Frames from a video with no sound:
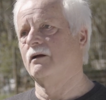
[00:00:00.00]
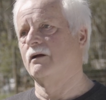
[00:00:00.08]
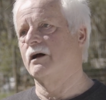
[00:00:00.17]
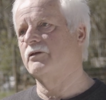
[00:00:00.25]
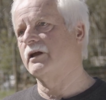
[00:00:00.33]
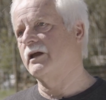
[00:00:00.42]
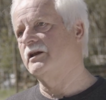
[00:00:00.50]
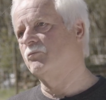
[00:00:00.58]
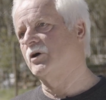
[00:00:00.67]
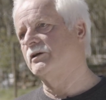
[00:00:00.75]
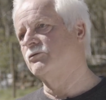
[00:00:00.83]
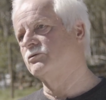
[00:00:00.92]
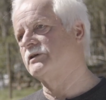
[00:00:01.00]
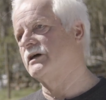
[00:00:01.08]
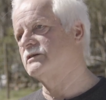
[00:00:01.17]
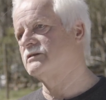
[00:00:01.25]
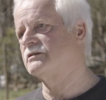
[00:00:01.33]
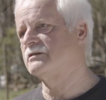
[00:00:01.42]
I think anyone who
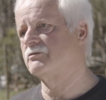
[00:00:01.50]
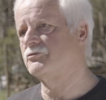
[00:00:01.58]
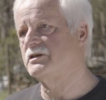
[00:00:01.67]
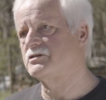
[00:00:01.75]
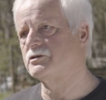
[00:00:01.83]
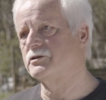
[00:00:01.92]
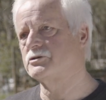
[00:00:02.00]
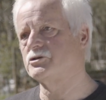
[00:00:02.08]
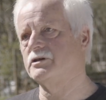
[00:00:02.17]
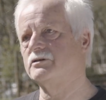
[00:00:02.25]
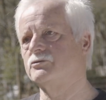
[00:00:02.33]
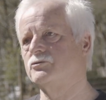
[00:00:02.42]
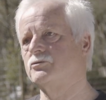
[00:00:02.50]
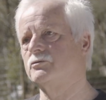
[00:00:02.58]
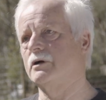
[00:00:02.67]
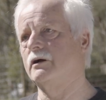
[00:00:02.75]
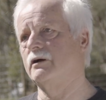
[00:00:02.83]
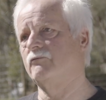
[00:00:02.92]
does research
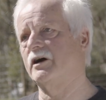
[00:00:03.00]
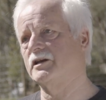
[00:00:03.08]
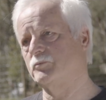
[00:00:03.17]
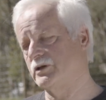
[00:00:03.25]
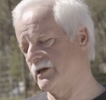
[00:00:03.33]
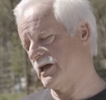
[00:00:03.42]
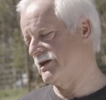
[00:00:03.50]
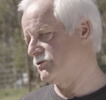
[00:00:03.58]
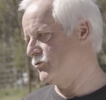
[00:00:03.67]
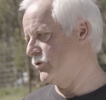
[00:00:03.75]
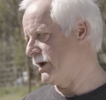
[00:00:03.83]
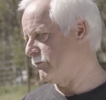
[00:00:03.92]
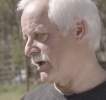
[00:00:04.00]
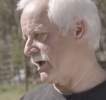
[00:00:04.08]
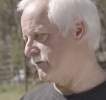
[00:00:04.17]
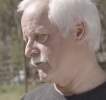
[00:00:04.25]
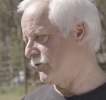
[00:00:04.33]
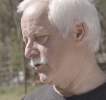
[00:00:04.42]
into vitamin K2,
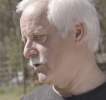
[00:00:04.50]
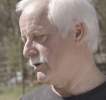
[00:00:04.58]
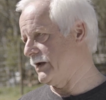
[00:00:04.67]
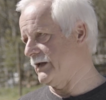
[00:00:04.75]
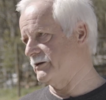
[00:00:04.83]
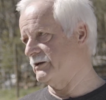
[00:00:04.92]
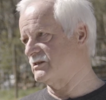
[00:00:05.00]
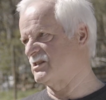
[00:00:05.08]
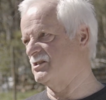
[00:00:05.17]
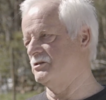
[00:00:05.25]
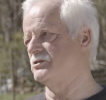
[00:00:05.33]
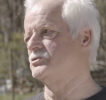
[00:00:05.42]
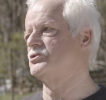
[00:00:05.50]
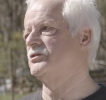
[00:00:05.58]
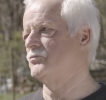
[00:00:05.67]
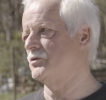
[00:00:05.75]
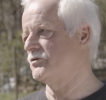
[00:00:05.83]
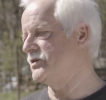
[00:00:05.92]
MK4 and its
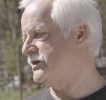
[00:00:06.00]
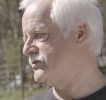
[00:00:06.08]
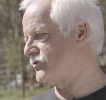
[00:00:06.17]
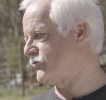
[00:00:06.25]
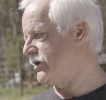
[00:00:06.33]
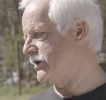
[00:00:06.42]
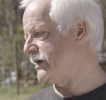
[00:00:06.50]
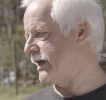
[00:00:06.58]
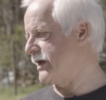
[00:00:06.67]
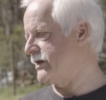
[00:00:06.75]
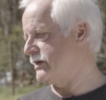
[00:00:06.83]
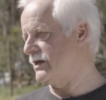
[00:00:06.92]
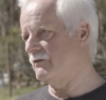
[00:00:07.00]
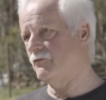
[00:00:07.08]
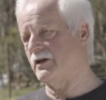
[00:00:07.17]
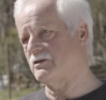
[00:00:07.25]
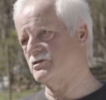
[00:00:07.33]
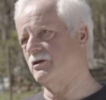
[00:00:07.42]
synergy with D3, AE,
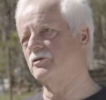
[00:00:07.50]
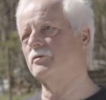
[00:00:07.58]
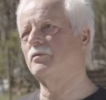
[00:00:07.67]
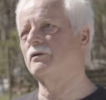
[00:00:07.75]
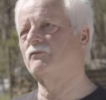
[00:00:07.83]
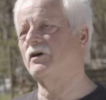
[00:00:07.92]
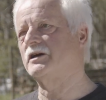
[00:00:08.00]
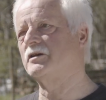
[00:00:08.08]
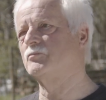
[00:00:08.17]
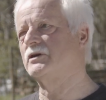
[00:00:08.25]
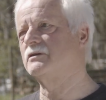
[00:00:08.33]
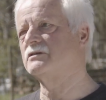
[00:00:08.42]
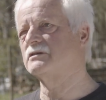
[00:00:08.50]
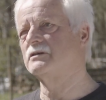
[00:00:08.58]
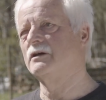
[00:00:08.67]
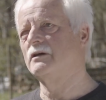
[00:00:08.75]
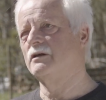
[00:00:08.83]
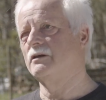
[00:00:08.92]
fat-soluble vitamins,
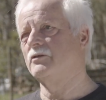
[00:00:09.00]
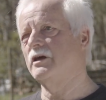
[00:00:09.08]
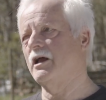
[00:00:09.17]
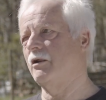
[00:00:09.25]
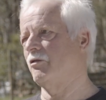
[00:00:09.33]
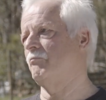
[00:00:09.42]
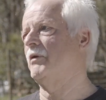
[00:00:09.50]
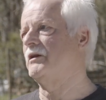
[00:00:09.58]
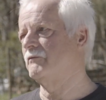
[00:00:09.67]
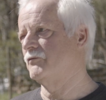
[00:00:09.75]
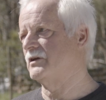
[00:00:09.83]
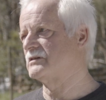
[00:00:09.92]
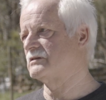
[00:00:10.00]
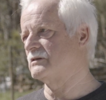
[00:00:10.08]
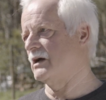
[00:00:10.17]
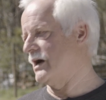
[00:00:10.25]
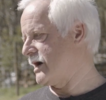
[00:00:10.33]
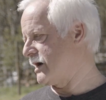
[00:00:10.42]
the health benefits
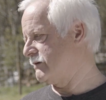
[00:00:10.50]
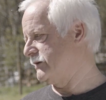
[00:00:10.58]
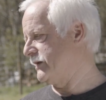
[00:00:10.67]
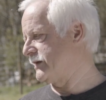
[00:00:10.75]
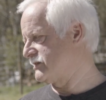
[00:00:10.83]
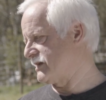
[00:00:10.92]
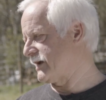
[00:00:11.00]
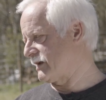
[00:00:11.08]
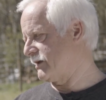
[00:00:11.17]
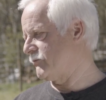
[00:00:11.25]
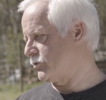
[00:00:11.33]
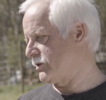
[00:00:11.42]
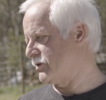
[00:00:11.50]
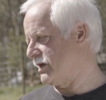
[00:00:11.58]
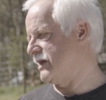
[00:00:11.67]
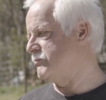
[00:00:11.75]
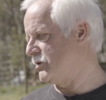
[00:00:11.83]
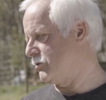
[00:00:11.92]
are exactly what
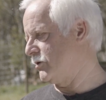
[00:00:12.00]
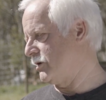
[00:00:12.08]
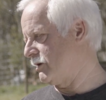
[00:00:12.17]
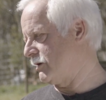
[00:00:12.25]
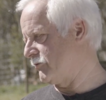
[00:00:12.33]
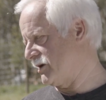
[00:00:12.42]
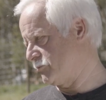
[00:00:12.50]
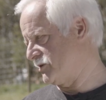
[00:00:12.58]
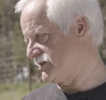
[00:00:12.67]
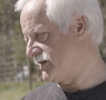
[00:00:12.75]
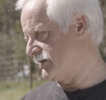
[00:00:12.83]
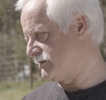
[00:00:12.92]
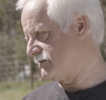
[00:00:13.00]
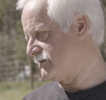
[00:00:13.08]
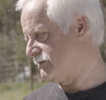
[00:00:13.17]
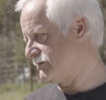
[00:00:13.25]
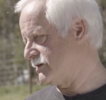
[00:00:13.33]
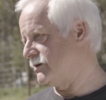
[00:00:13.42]
the emu oil
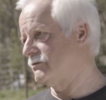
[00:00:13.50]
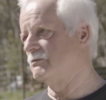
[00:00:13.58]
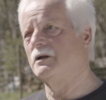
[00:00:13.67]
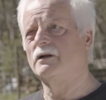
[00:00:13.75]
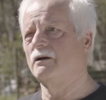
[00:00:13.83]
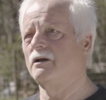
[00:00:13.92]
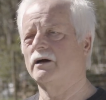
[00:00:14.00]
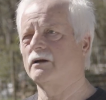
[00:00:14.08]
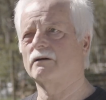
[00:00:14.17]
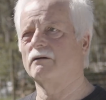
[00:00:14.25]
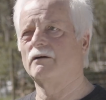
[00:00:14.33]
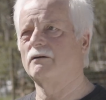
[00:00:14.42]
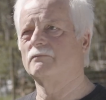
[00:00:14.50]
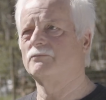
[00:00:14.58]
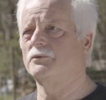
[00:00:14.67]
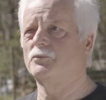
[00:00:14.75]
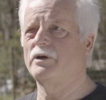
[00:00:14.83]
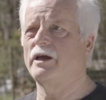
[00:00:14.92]
represents. So like we